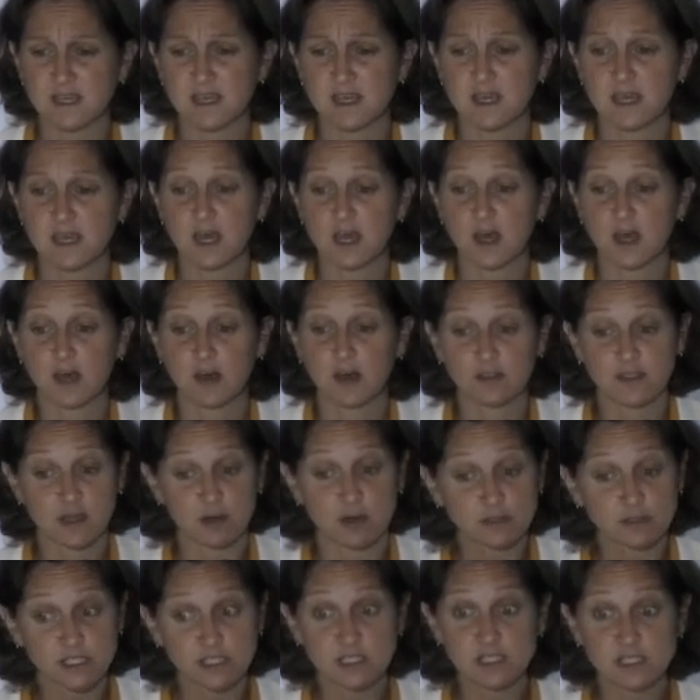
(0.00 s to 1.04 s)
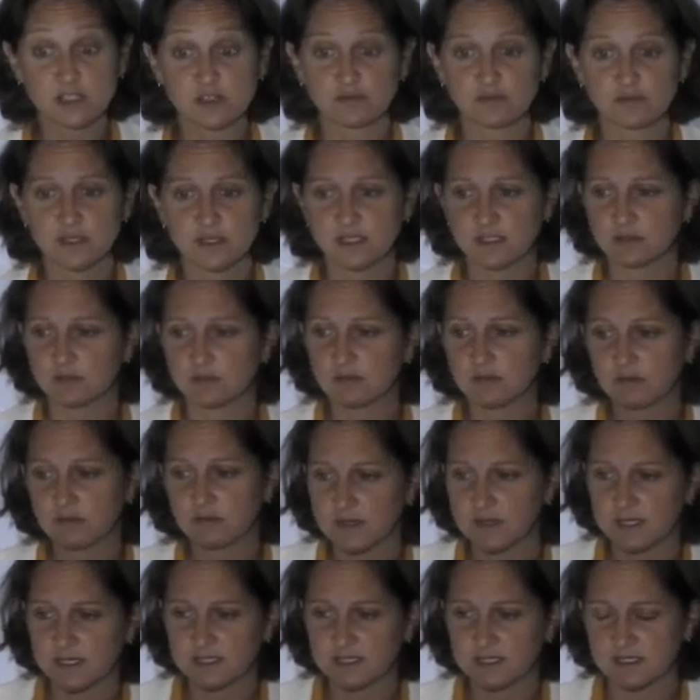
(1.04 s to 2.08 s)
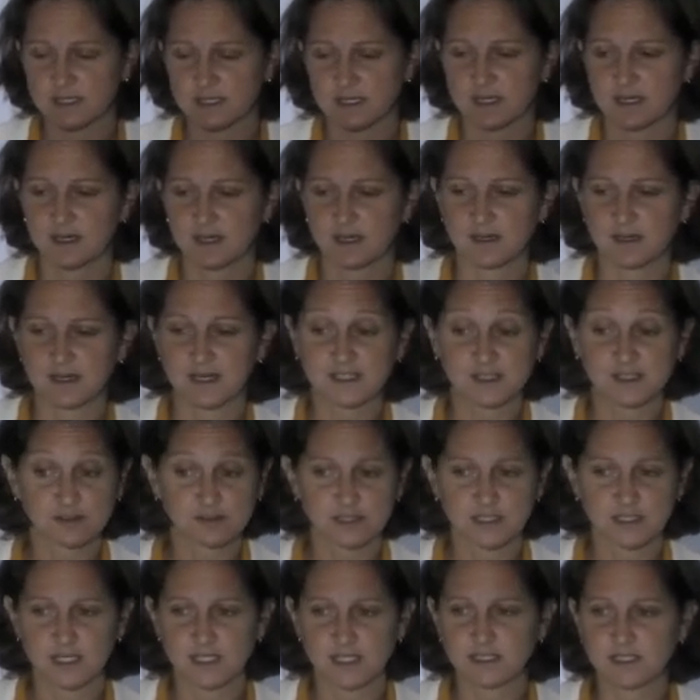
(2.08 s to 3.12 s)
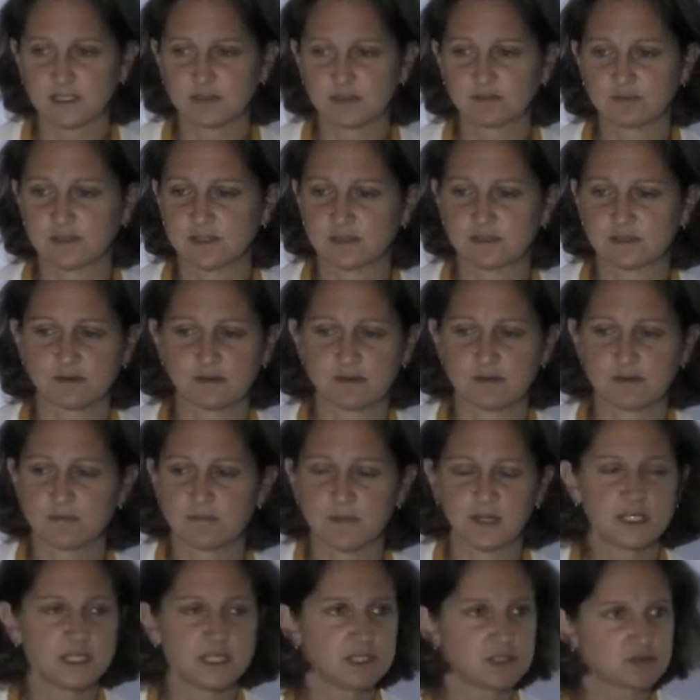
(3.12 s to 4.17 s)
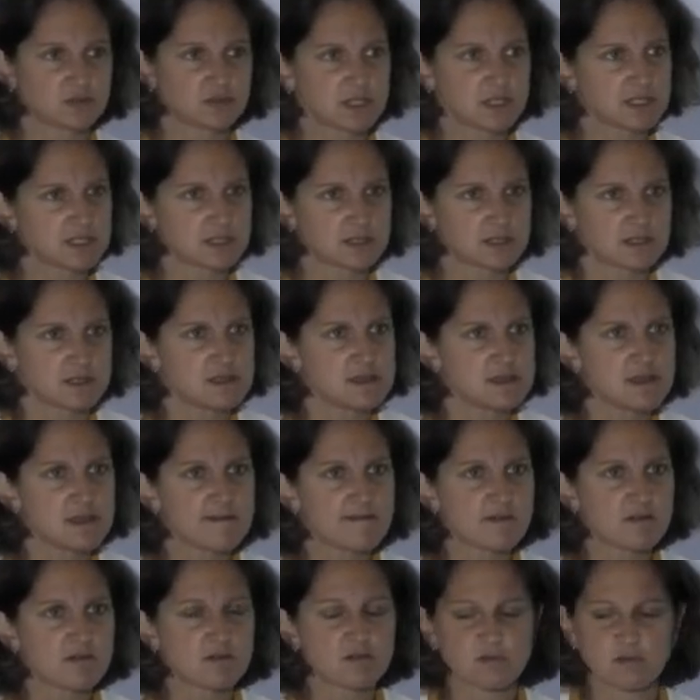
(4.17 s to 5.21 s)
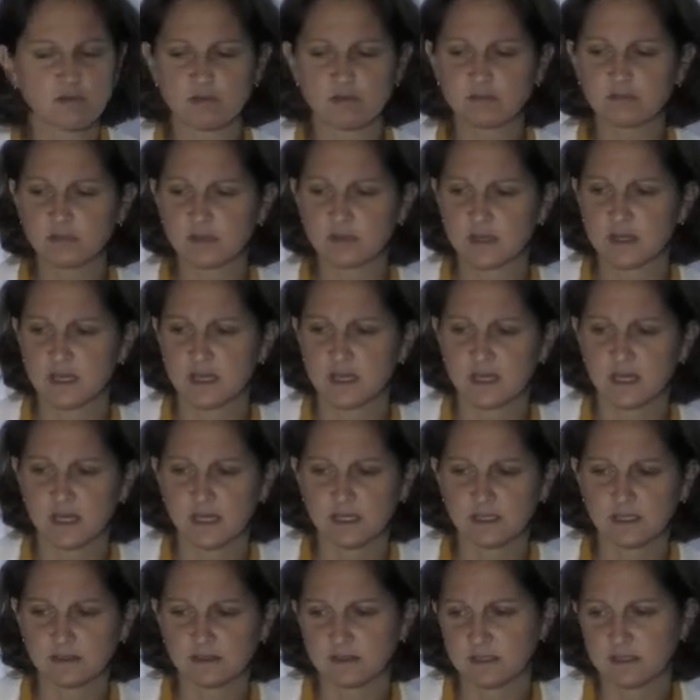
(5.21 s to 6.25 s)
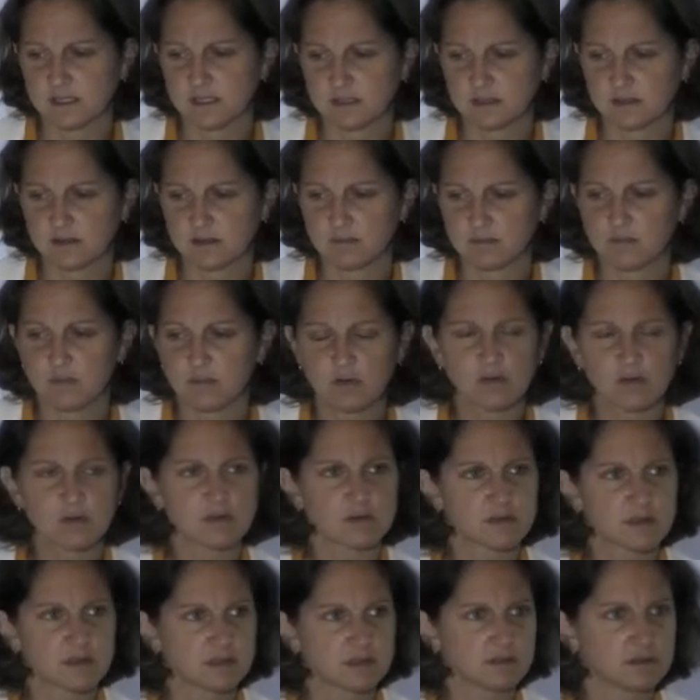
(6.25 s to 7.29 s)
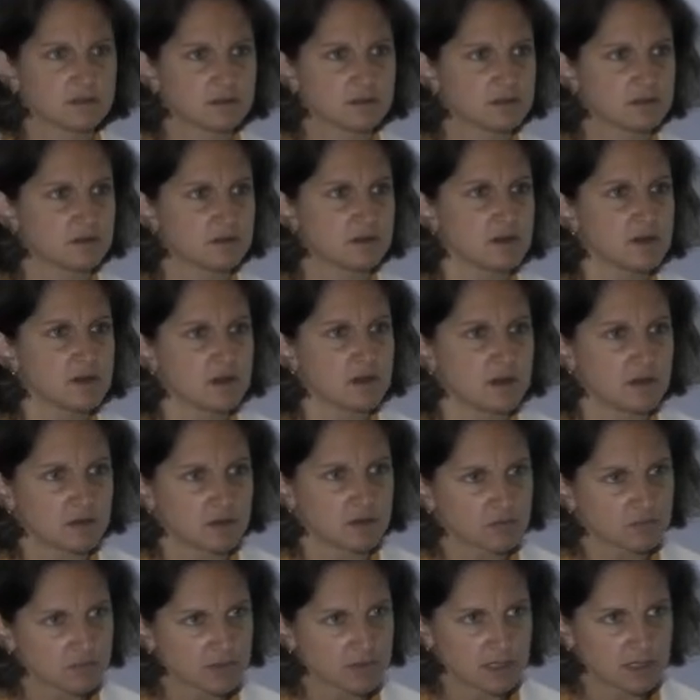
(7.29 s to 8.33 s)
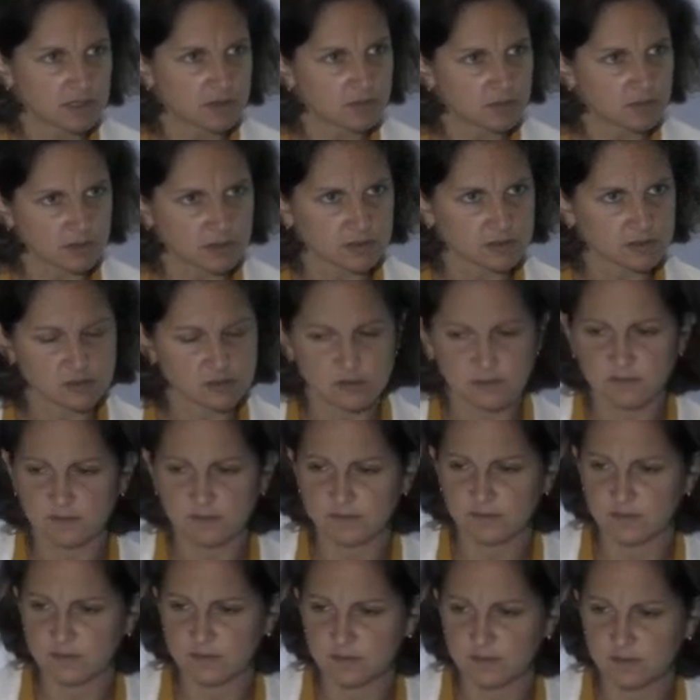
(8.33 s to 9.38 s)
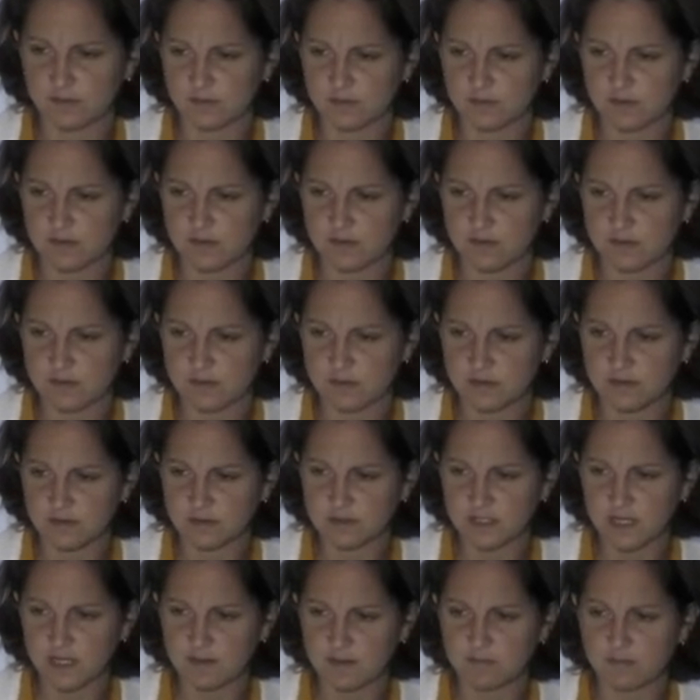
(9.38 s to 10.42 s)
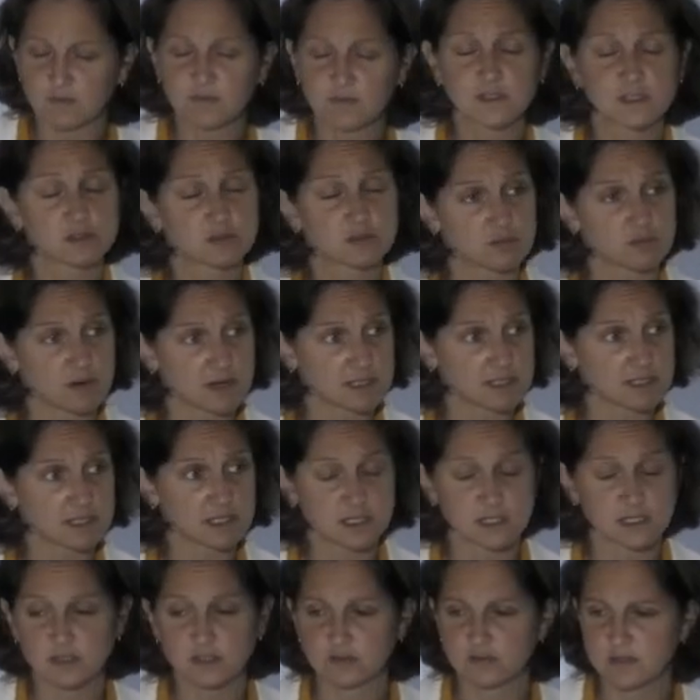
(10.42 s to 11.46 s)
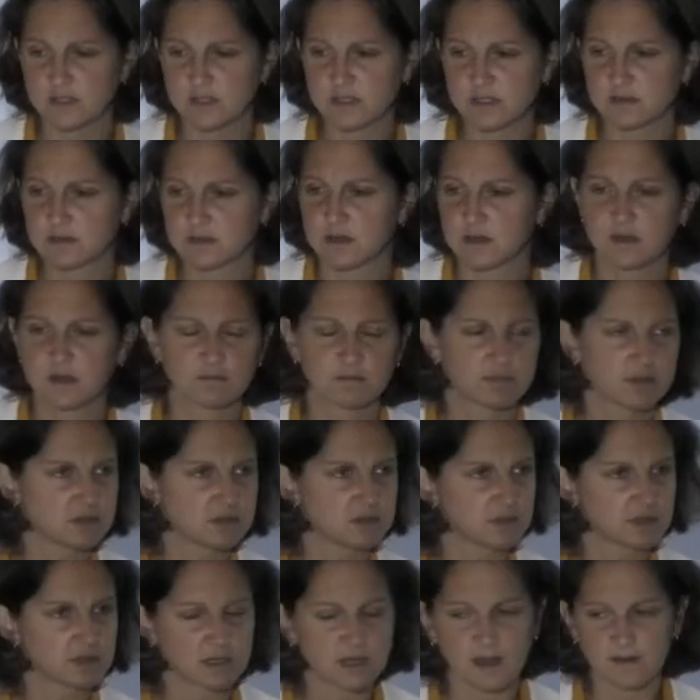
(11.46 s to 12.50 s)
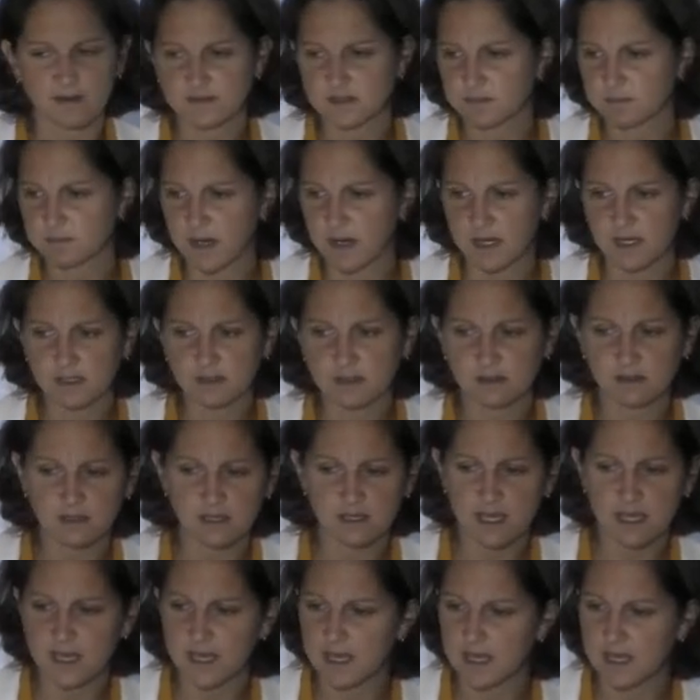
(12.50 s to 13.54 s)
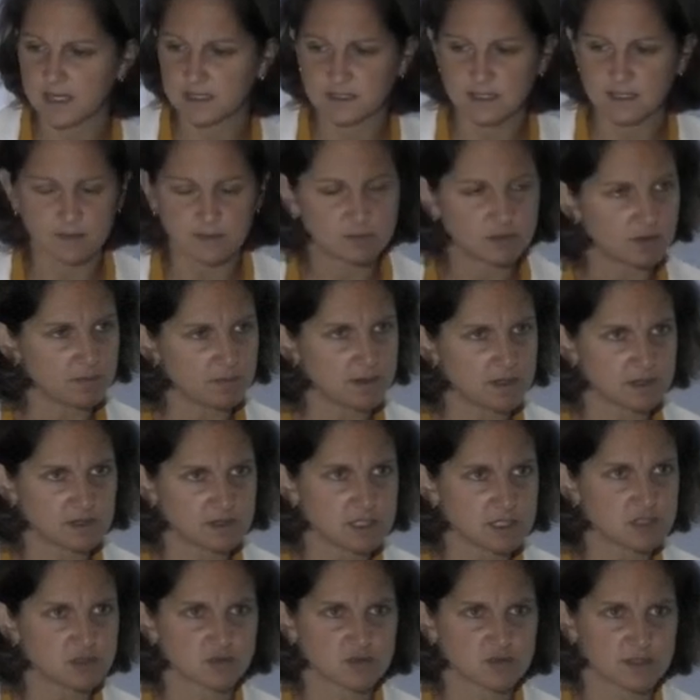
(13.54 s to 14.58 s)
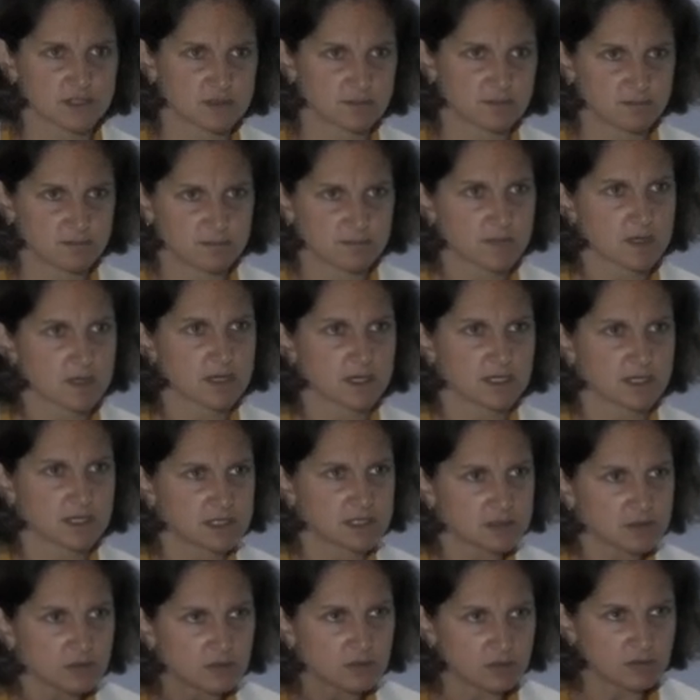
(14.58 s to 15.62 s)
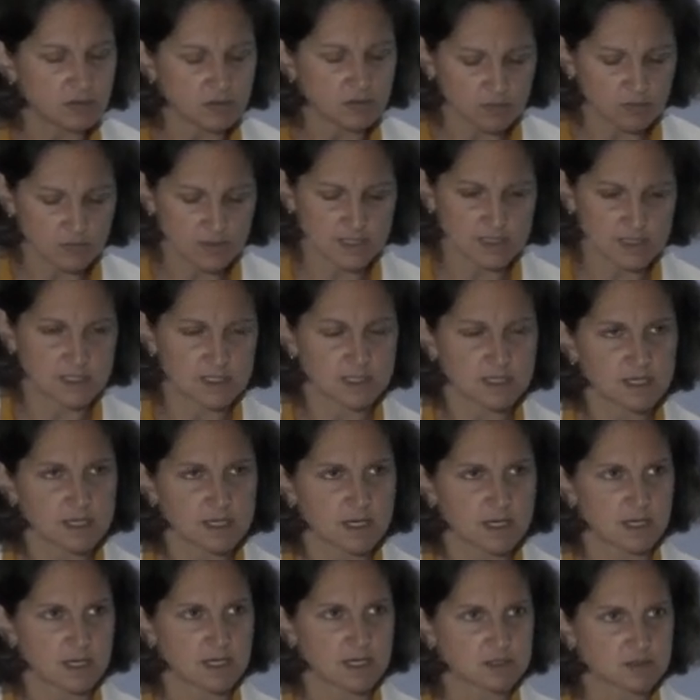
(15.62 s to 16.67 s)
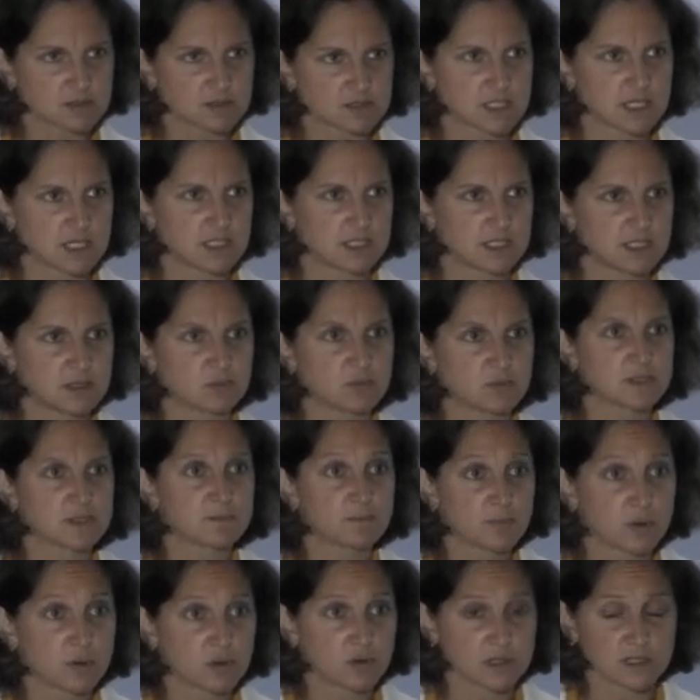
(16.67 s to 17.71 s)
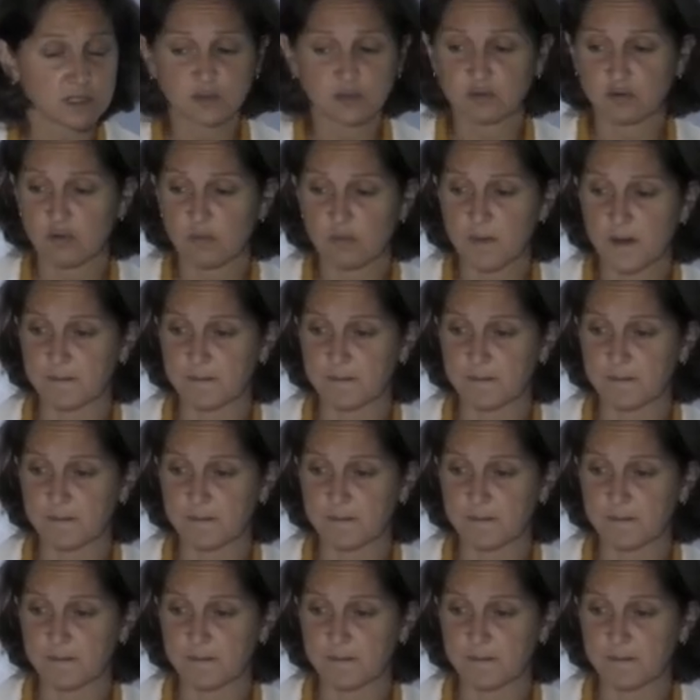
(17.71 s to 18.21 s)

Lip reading: the aortic injury is always associated with many injuries. It's never alone, and it's more than 3/4 of the time with thoracic injuries, but you can have spinal, head, abdominal injuries. It's always associated with polytrauma.